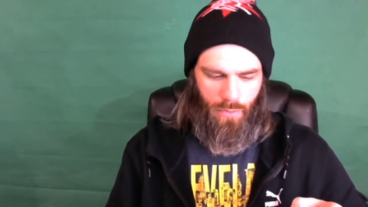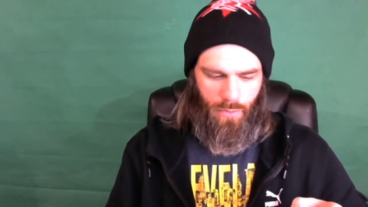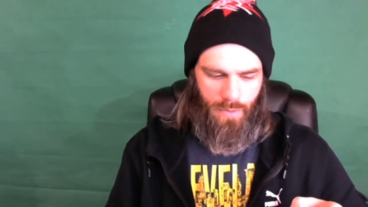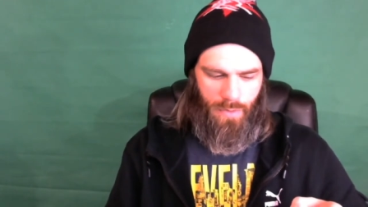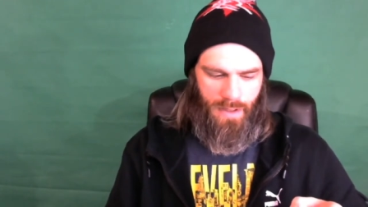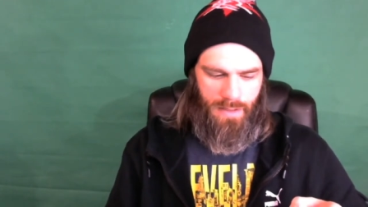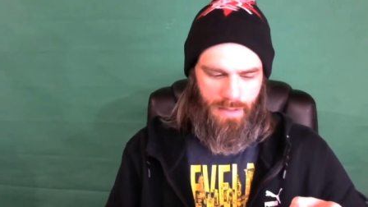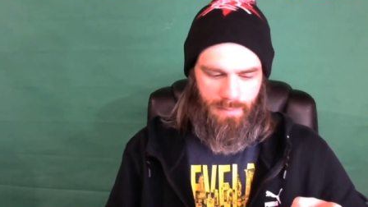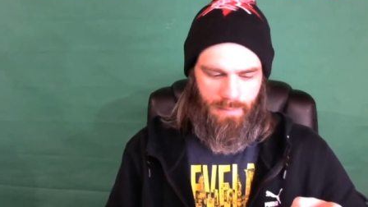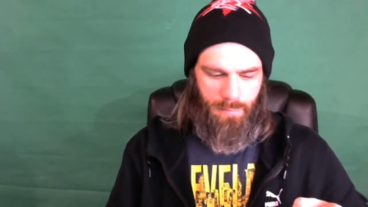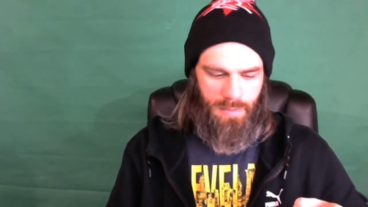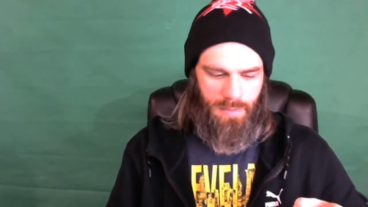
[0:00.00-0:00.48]
we
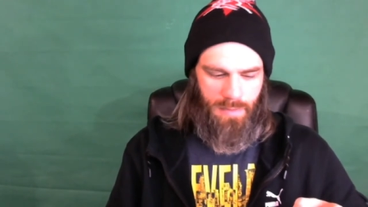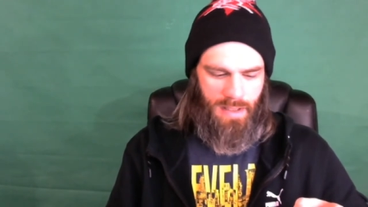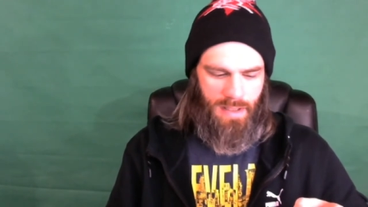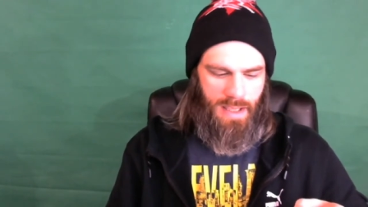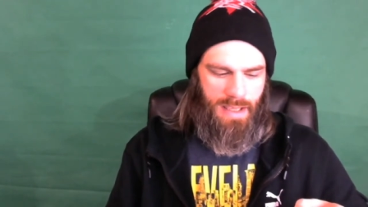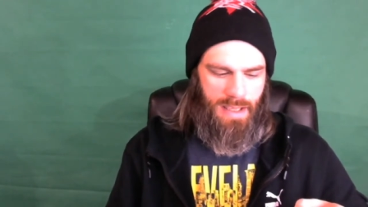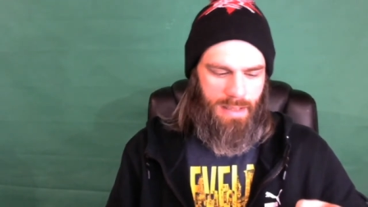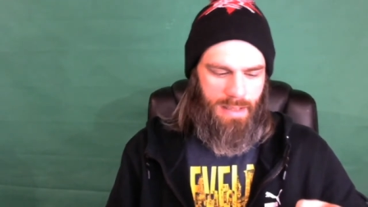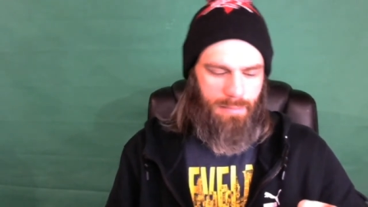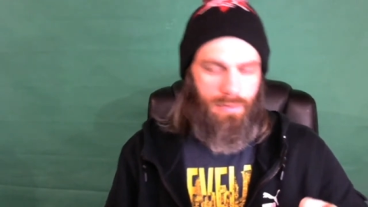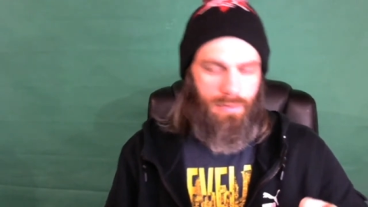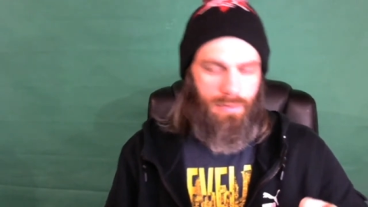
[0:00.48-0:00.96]
get some
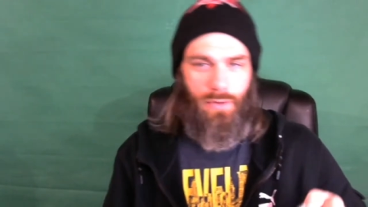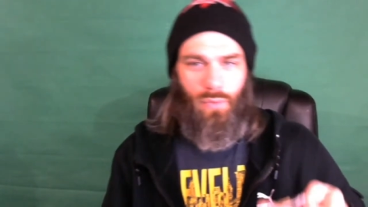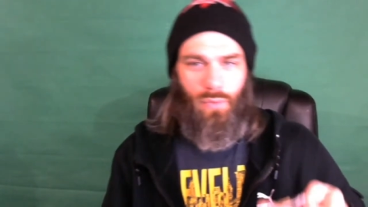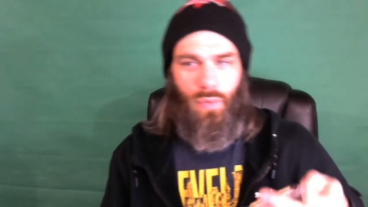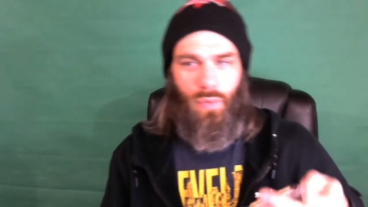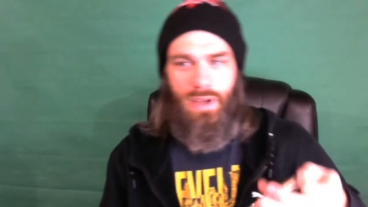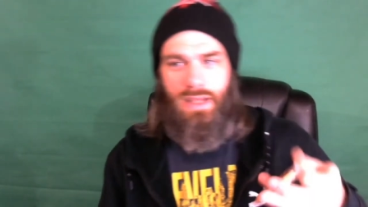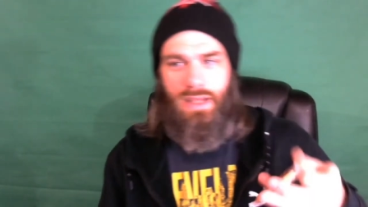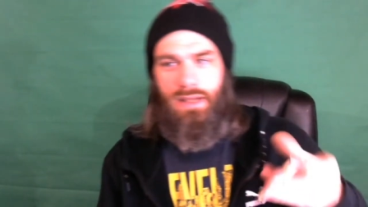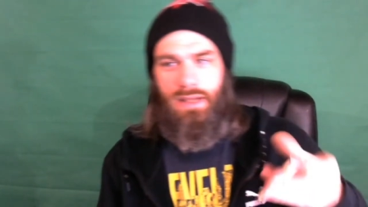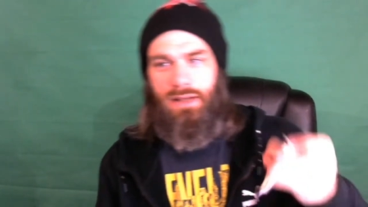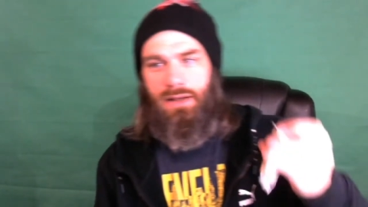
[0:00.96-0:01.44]
Keebler
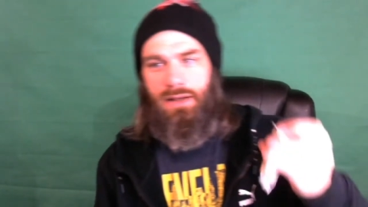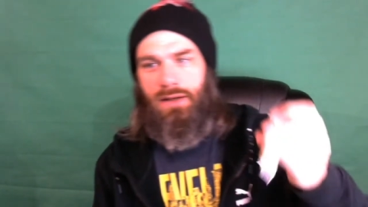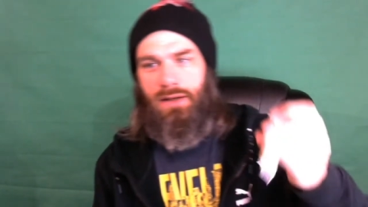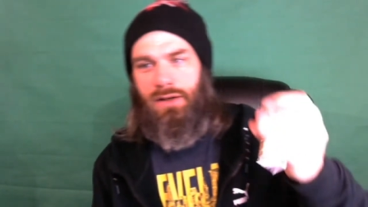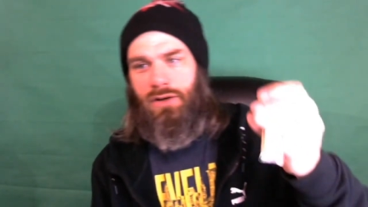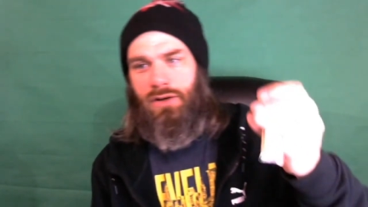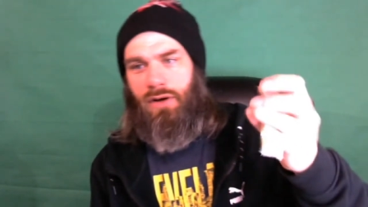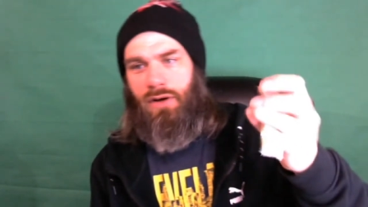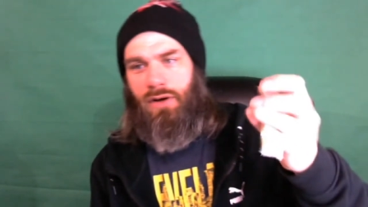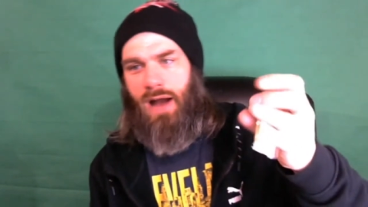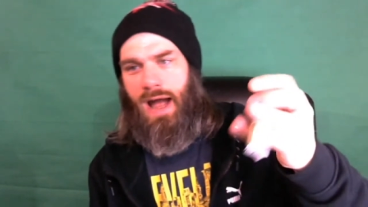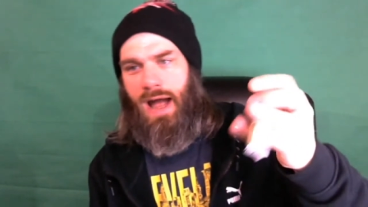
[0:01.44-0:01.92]
wheat
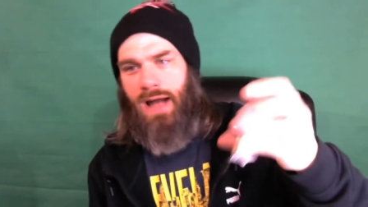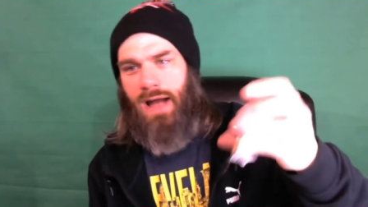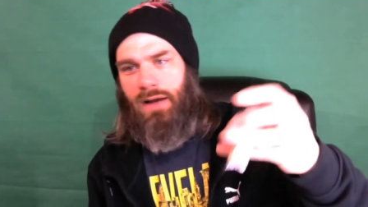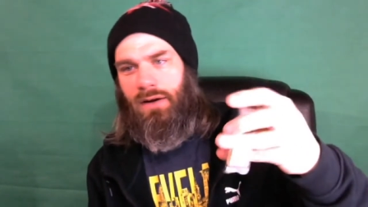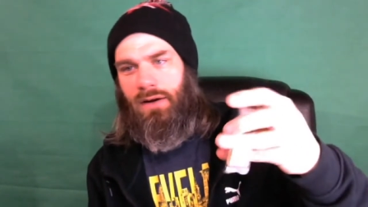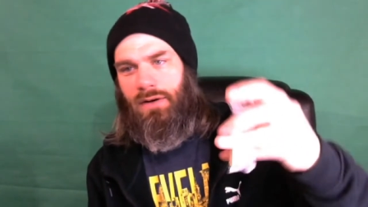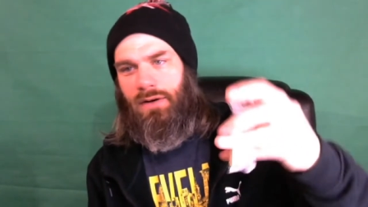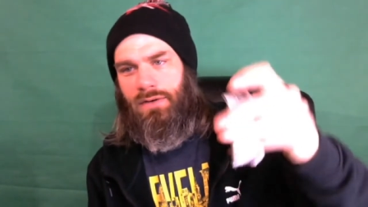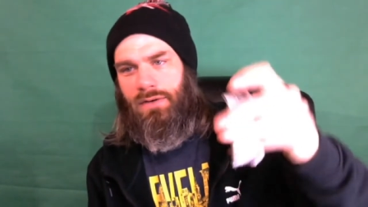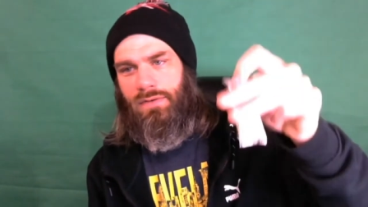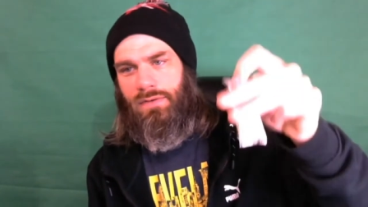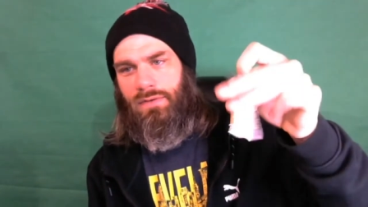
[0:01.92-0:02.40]

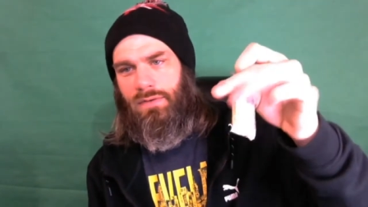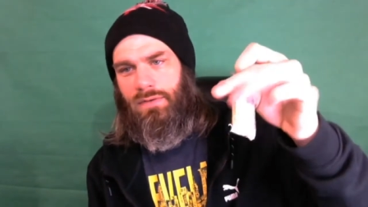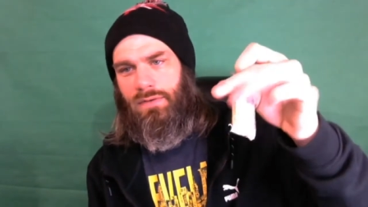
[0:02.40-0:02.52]
crackers.